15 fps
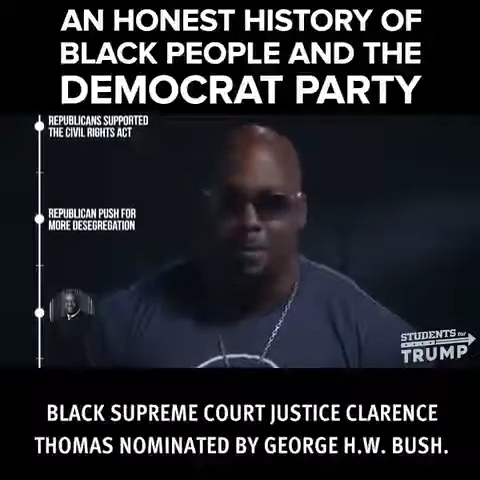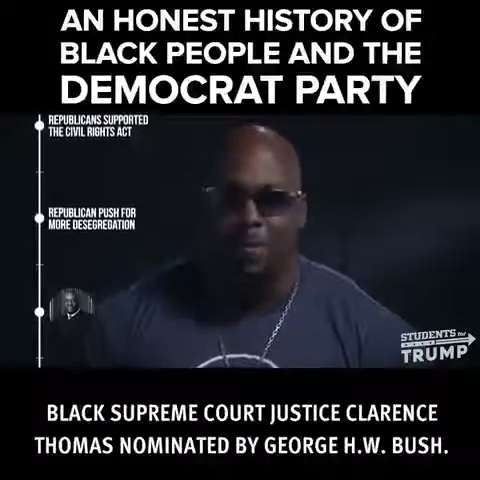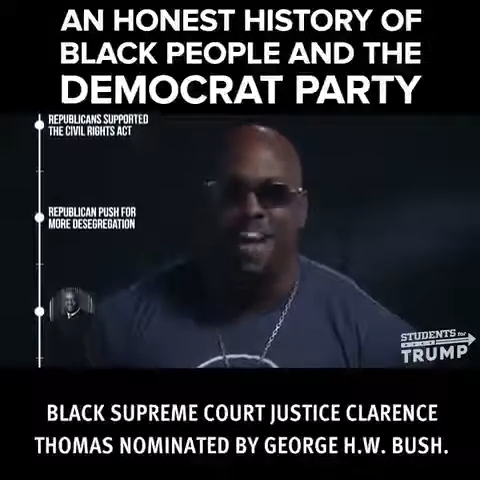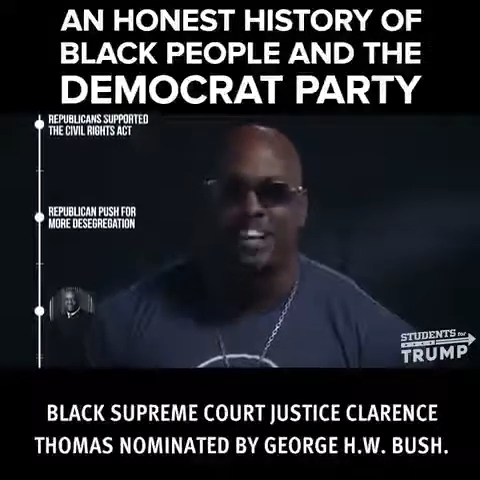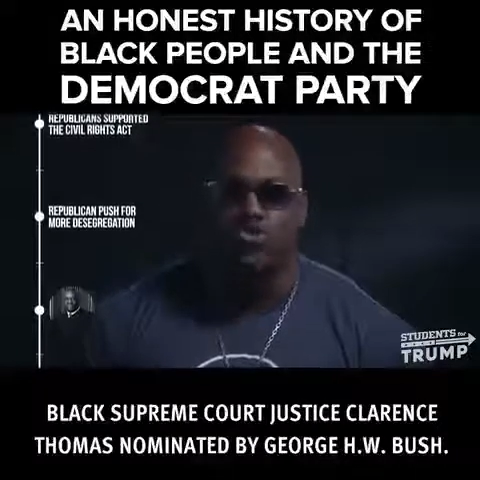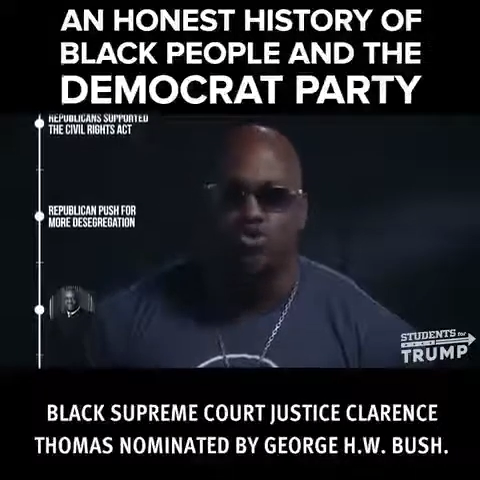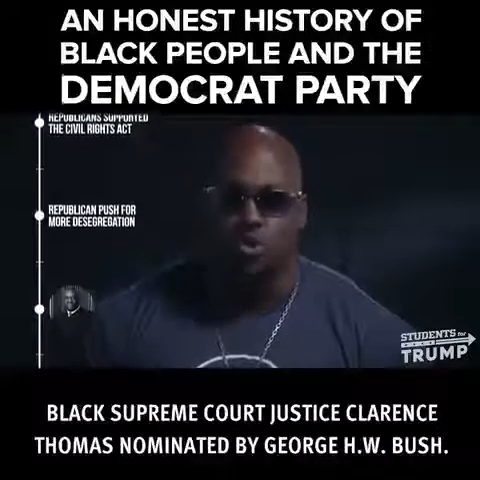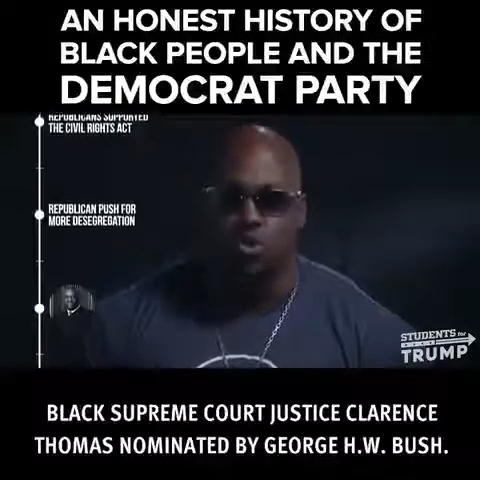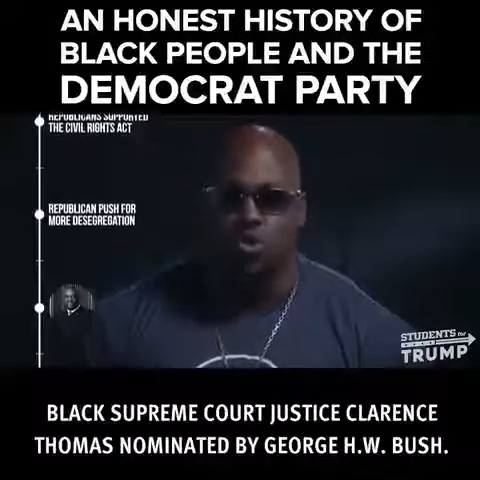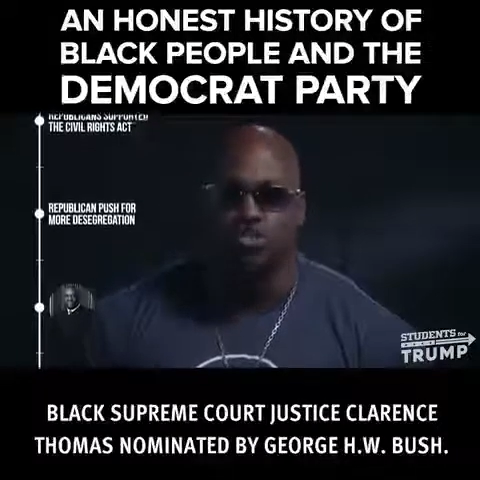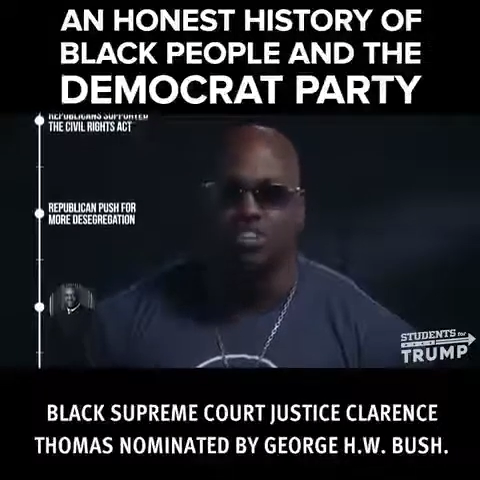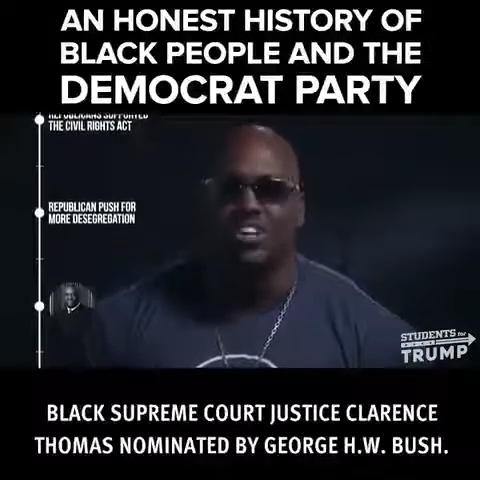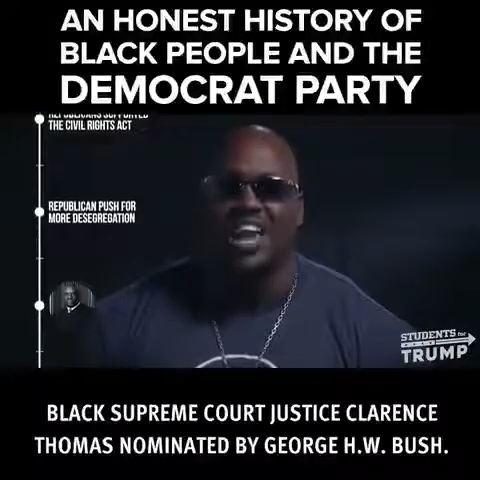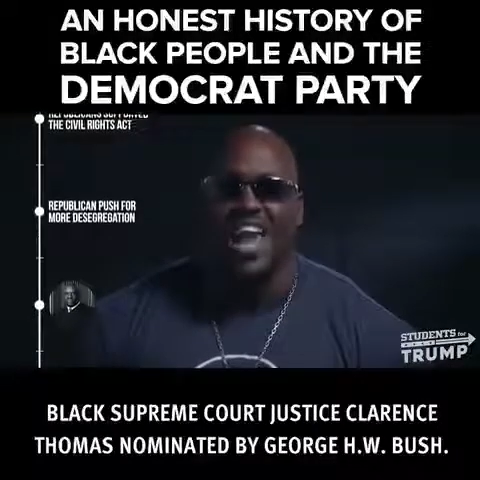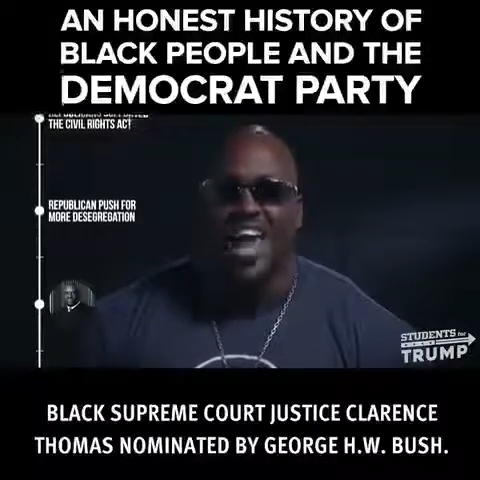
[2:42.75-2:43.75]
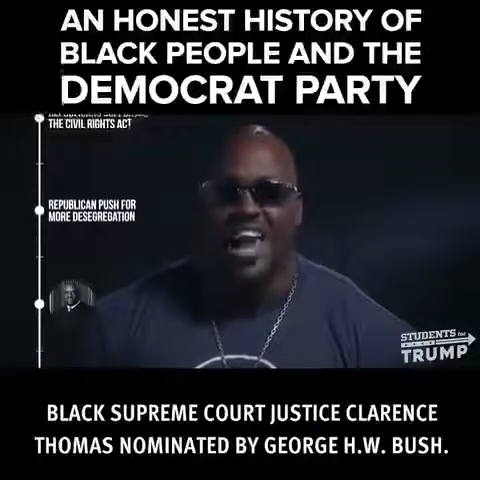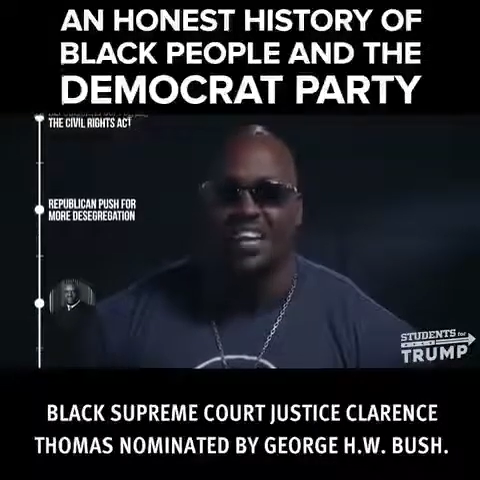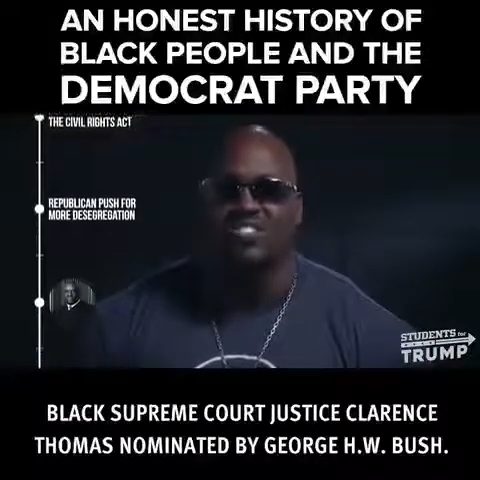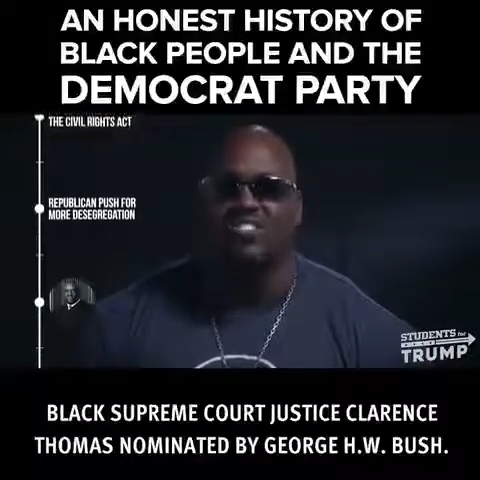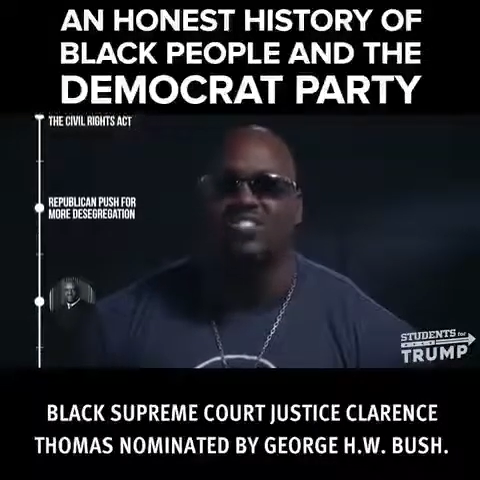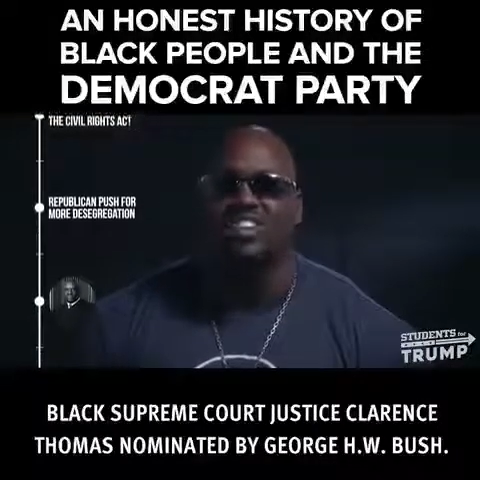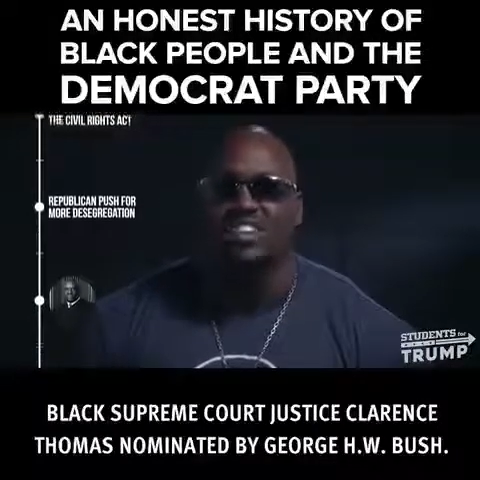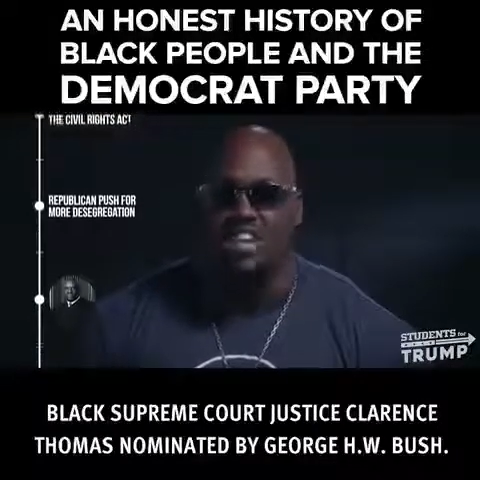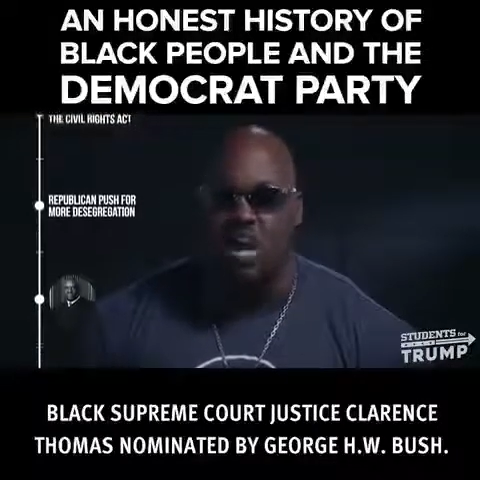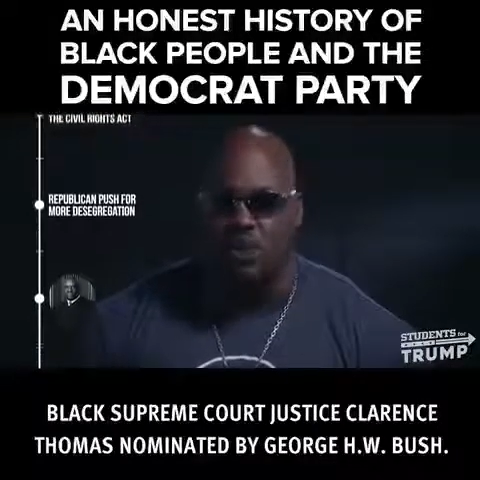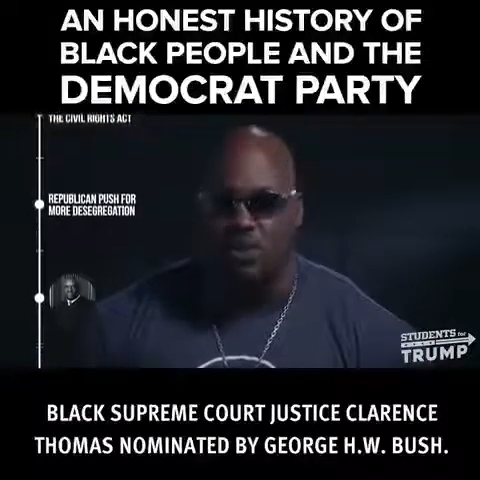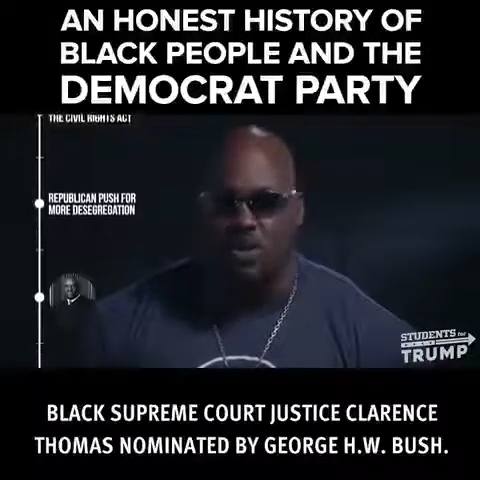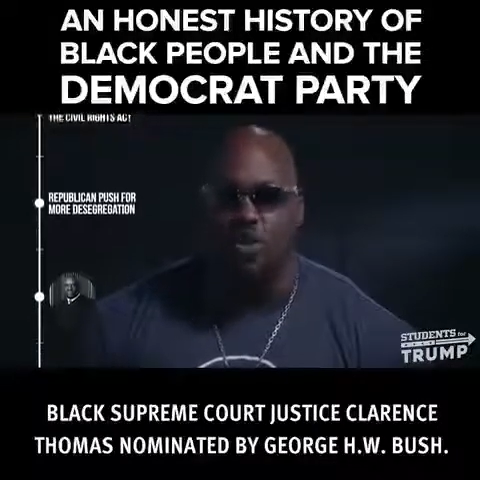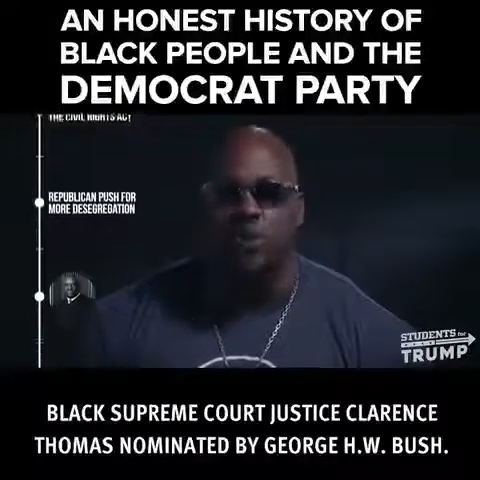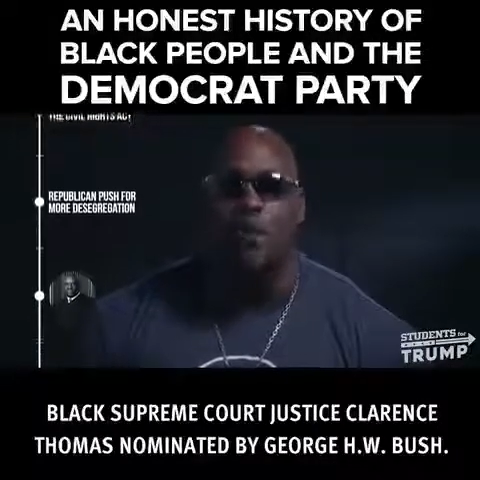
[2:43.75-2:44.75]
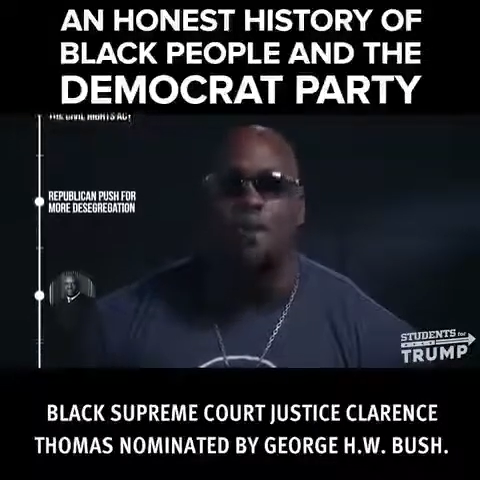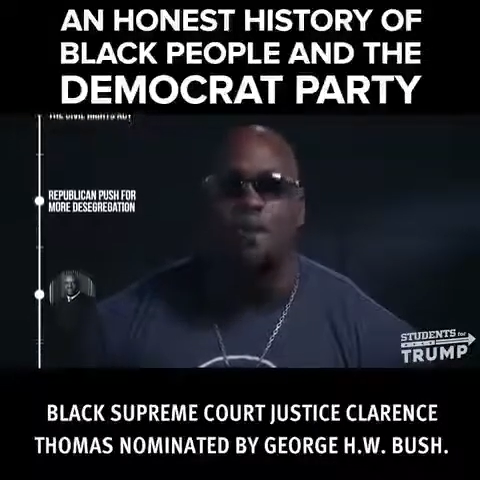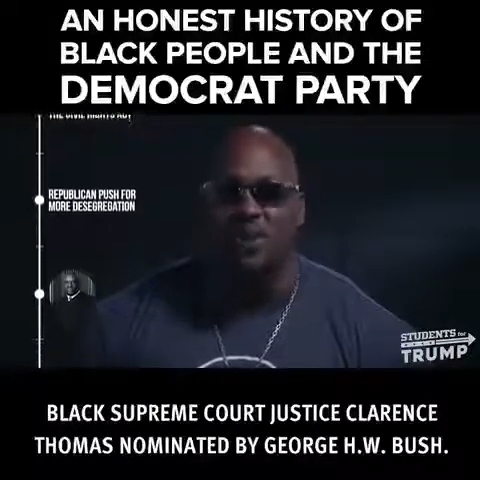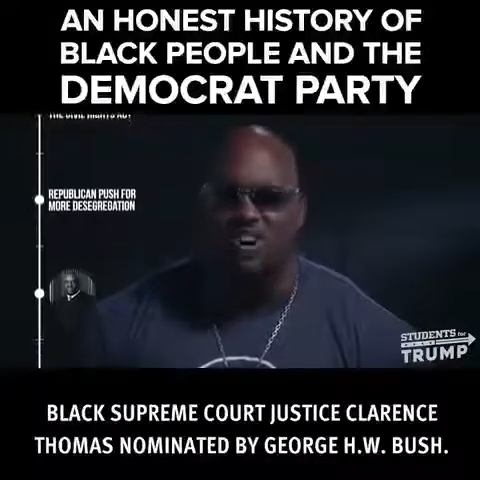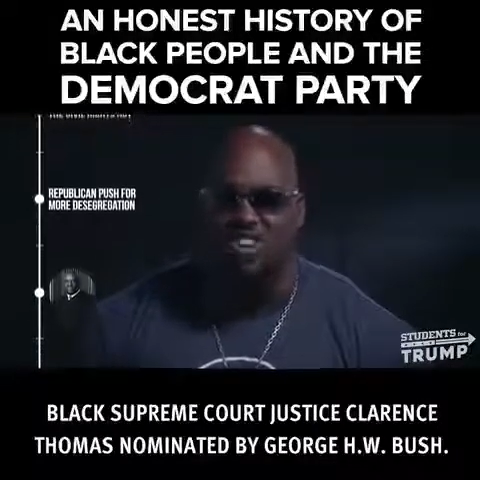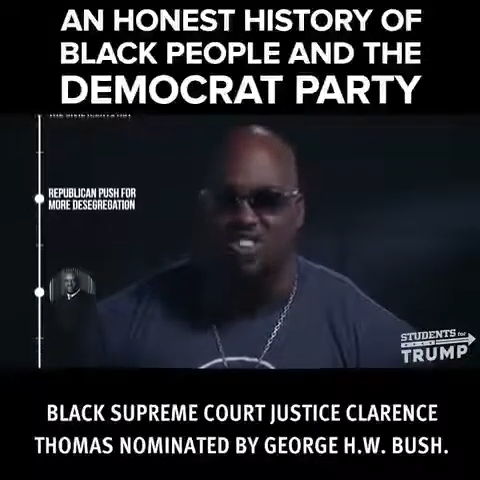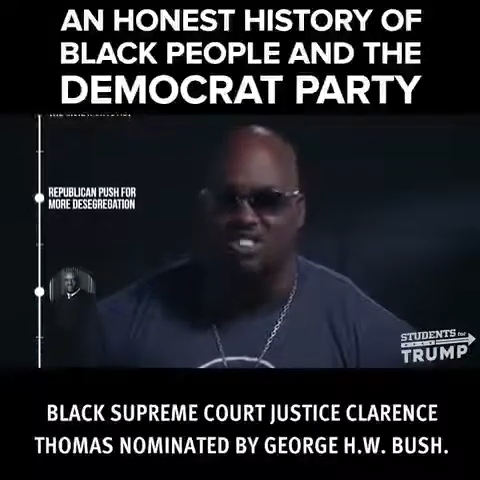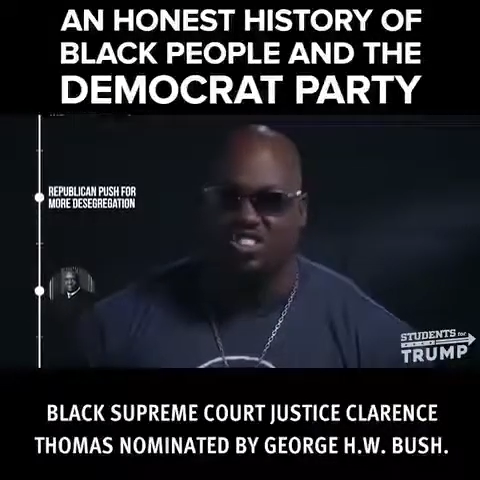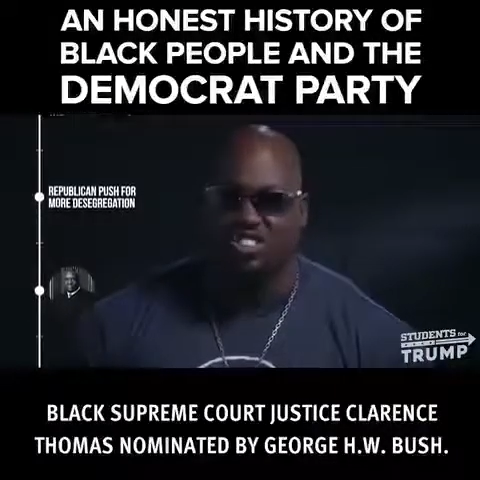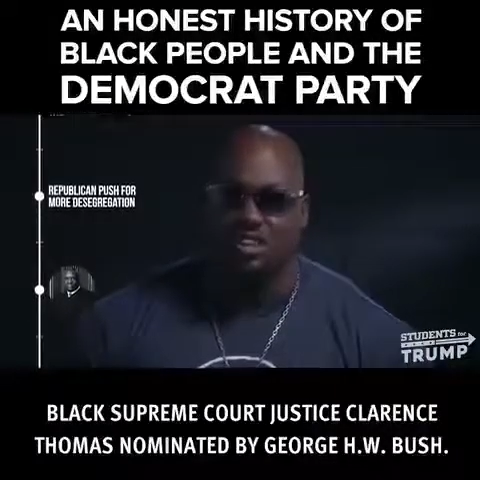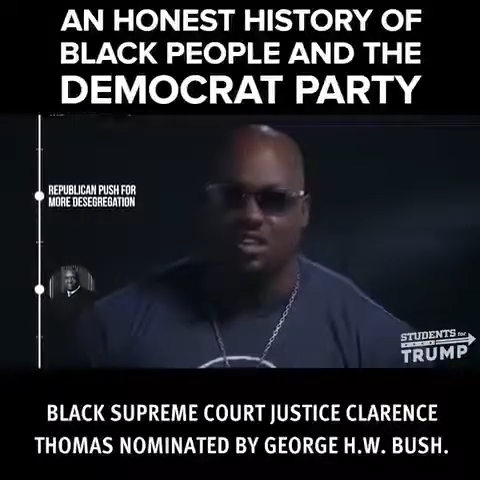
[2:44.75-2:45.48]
by George H.W. Bush.